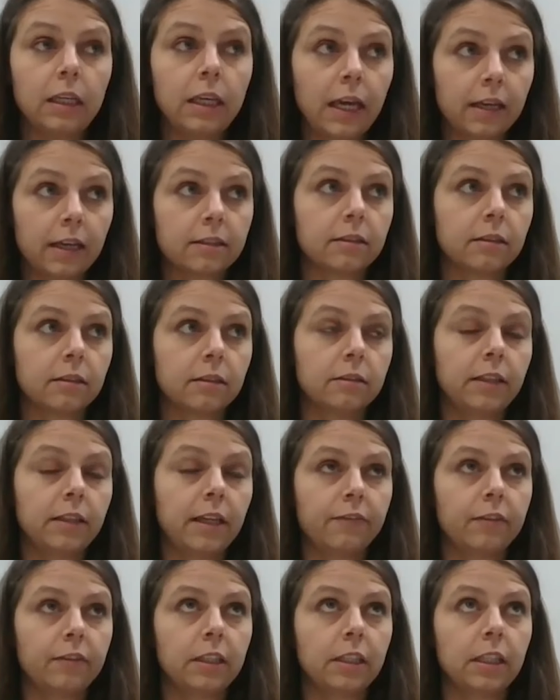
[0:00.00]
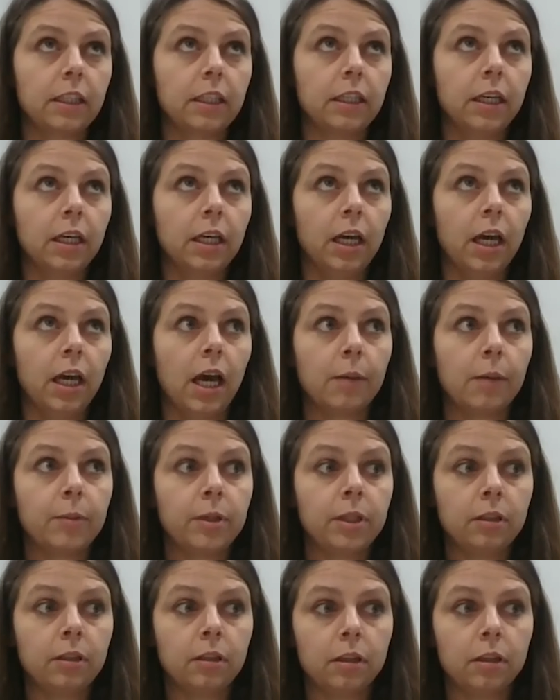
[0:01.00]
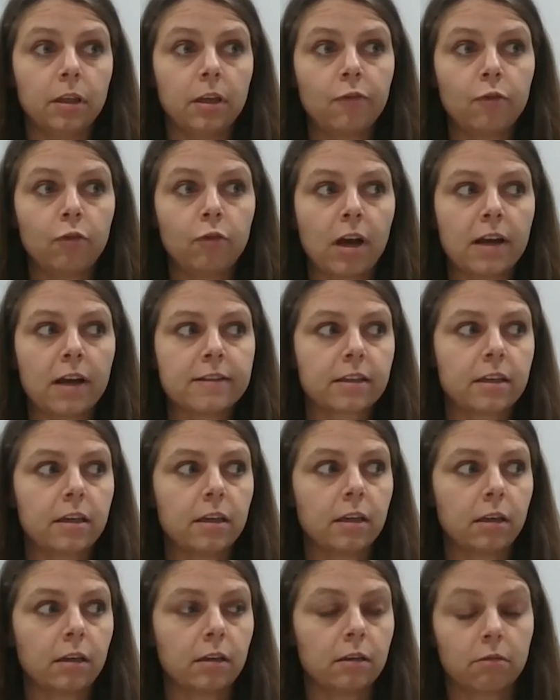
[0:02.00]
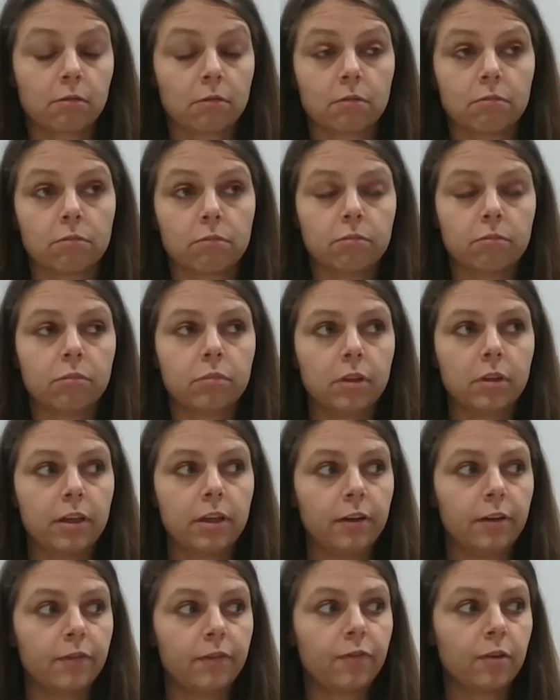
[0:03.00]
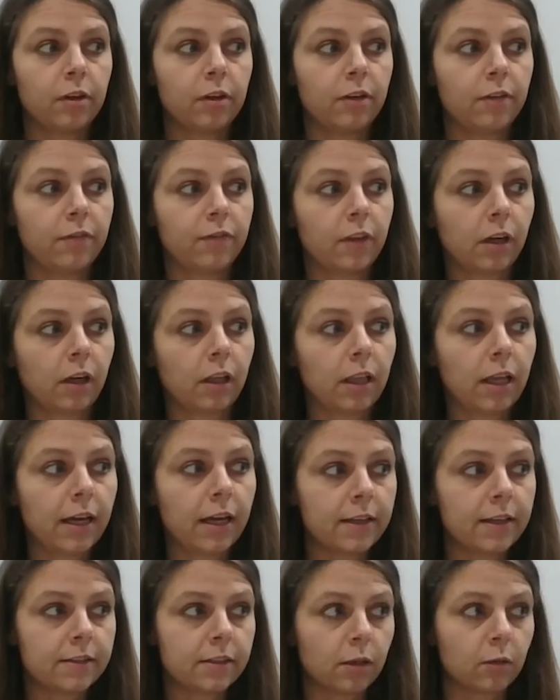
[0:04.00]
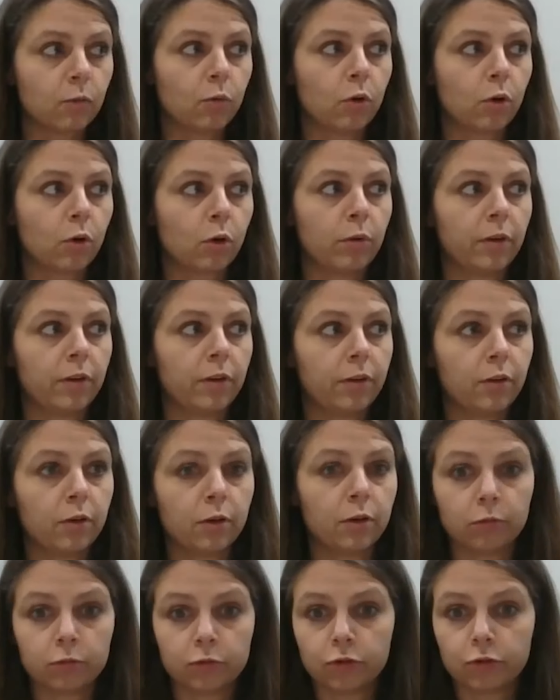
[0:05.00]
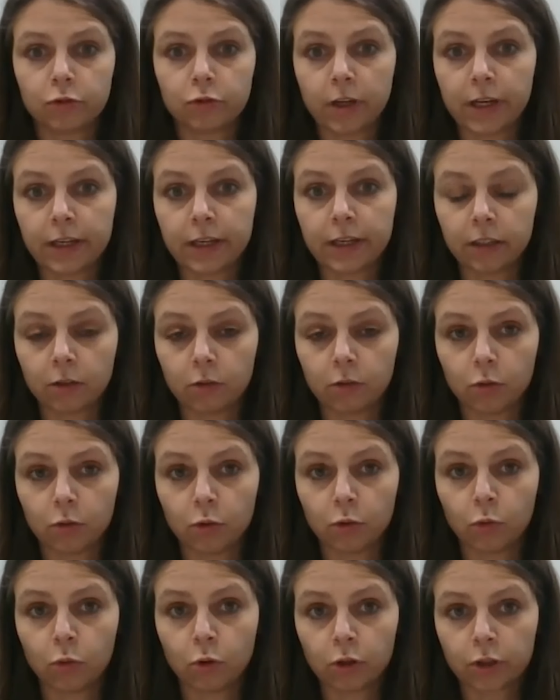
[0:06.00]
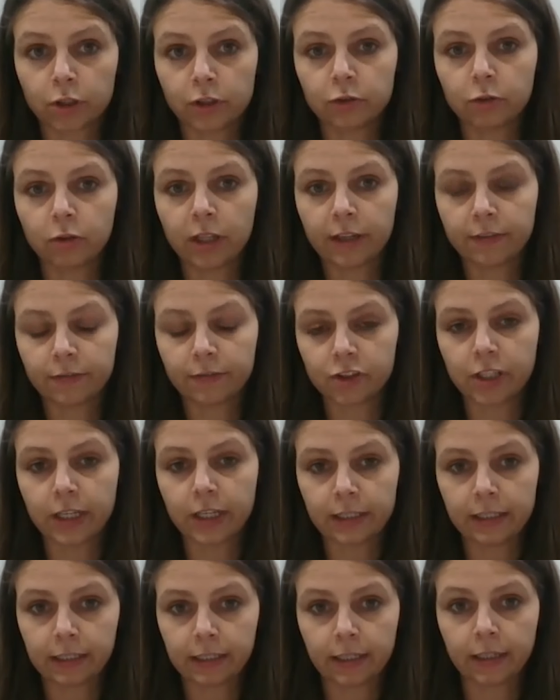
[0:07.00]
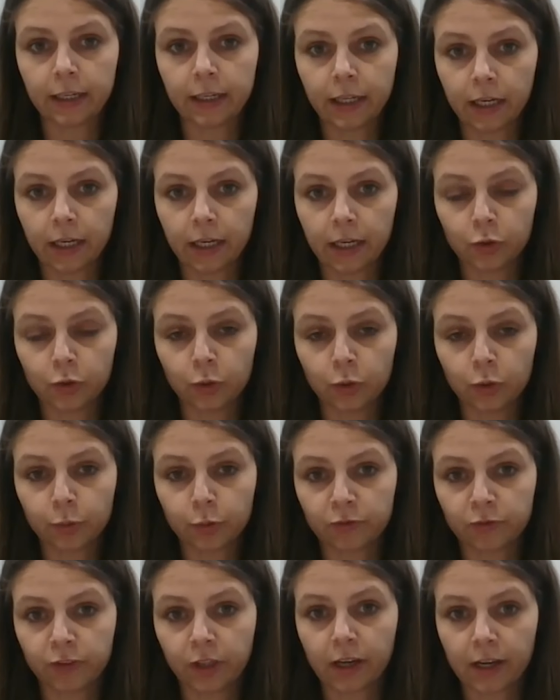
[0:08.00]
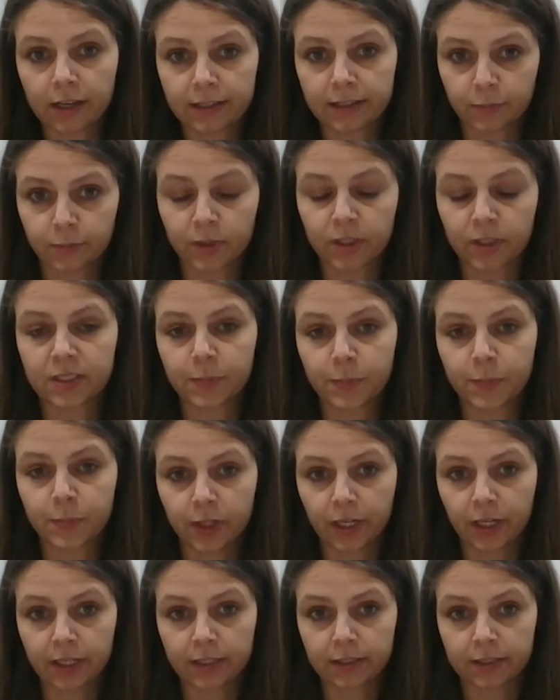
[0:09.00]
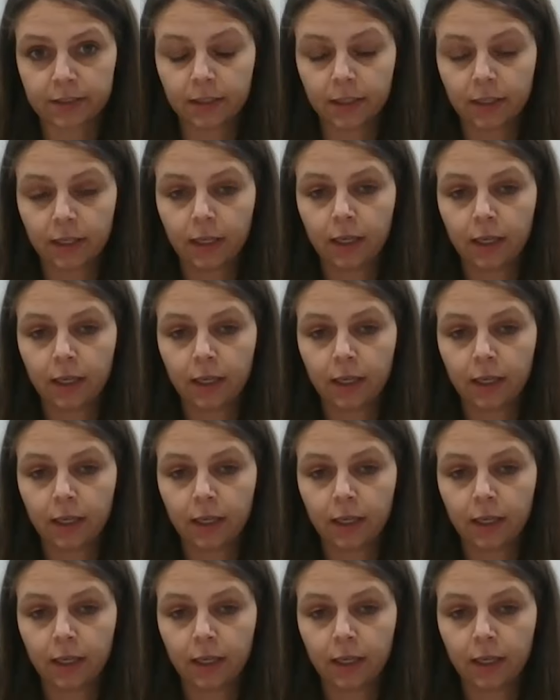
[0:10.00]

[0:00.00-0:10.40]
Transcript: Yes, definitely. I mean, if you're asking if the clients I work with, trying or working to leverage data and AI to improve the customer experience